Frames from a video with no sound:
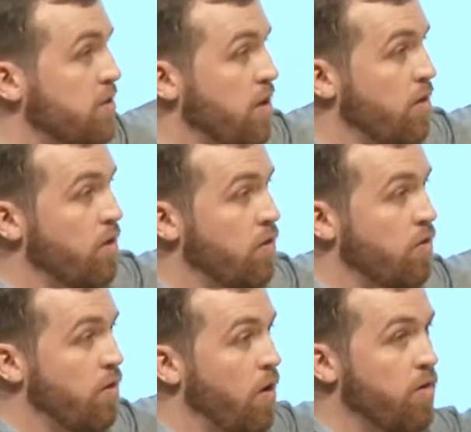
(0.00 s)
so
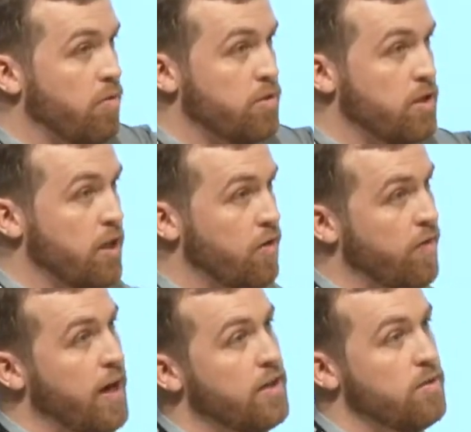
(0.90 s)
your login was
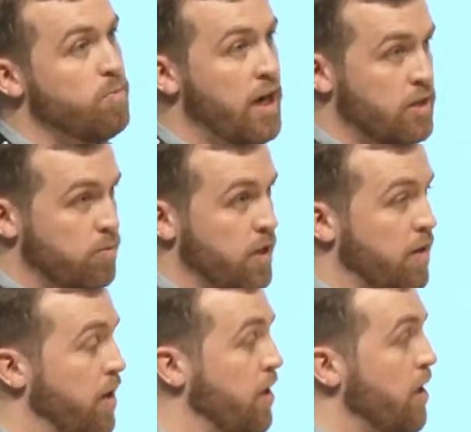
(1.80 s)
incorrect, password
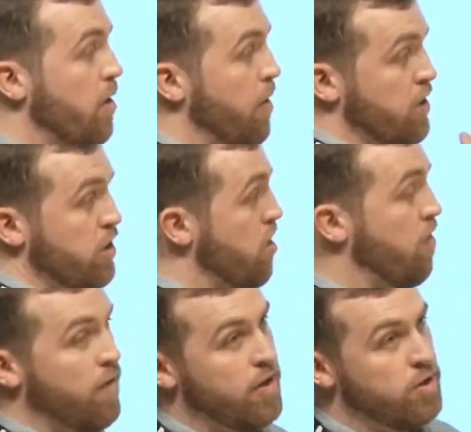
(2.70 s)
error, we actually just
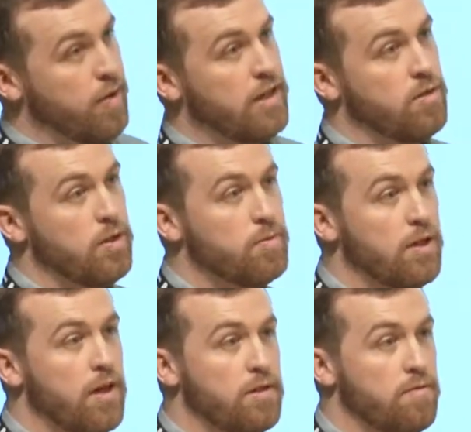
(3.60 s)
offload you back to the
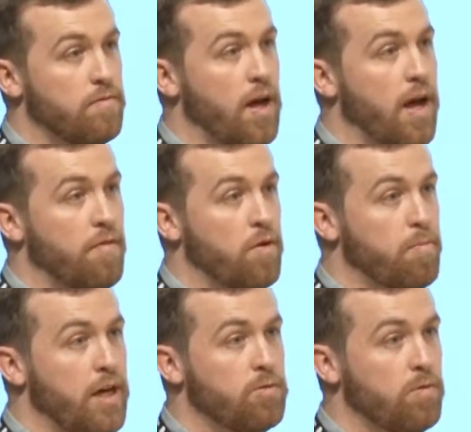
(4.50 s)
website for a
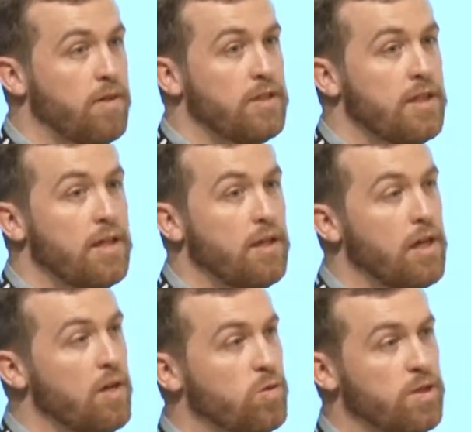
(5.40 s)
password reset.
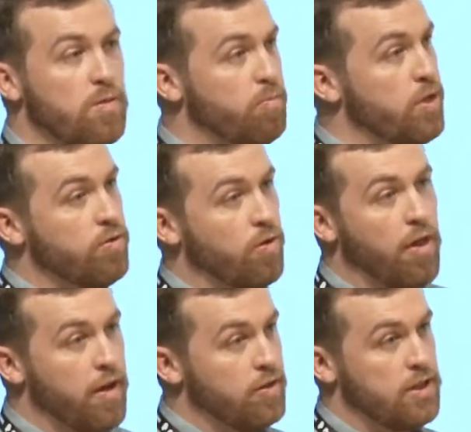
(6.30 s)
So we didn't build all
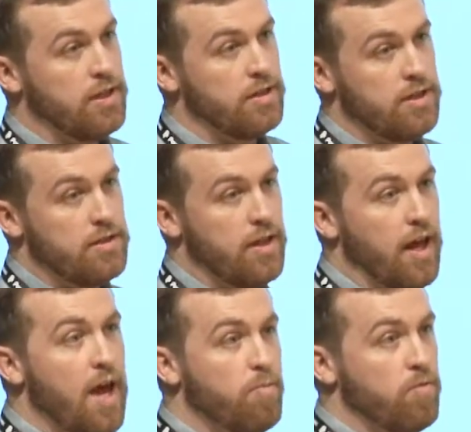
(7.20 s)
of those things into
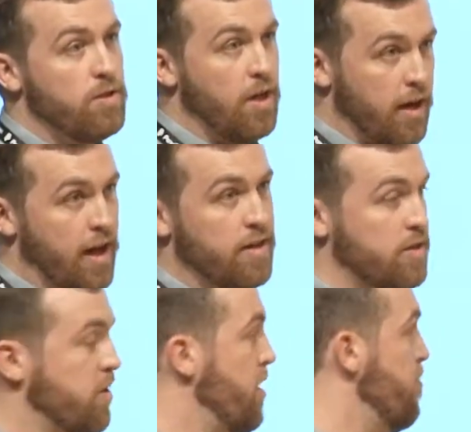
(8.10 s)
the app. We were just like, okay, this is